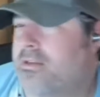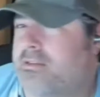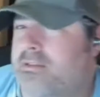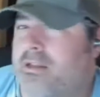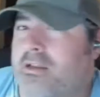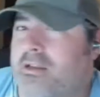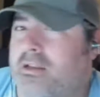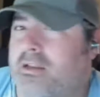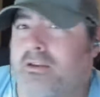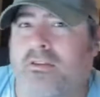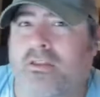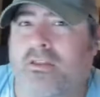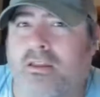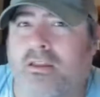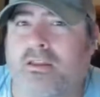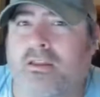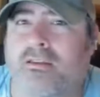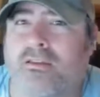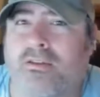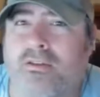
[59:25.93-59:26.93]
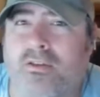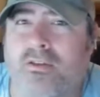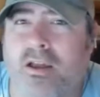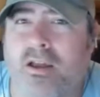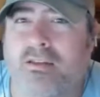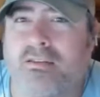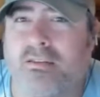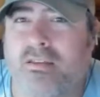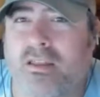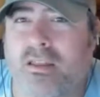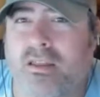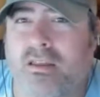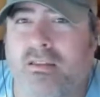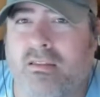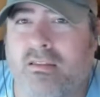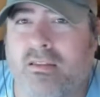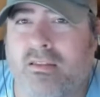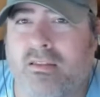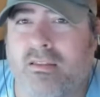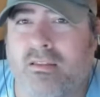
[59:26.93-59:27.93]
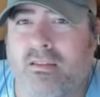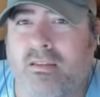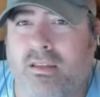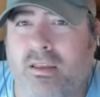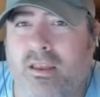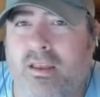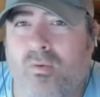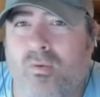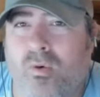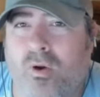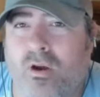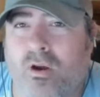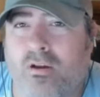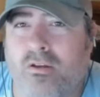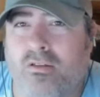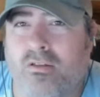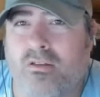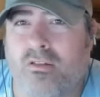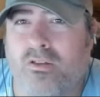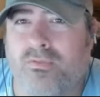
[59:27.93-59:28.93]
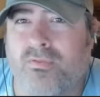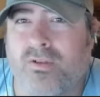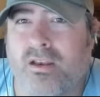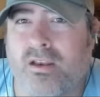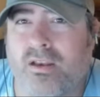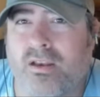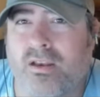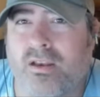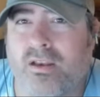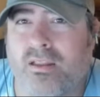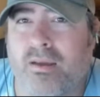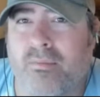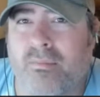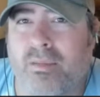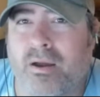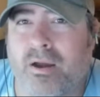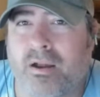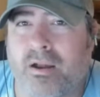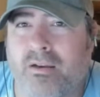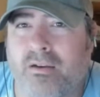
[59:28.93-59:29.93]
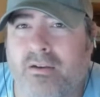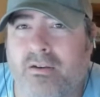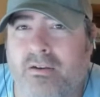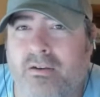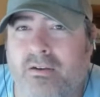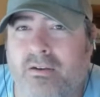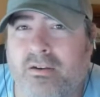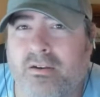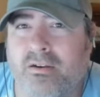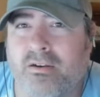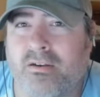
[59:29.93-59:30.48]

guys think? You guys think that the Ewoks defeated the Empire?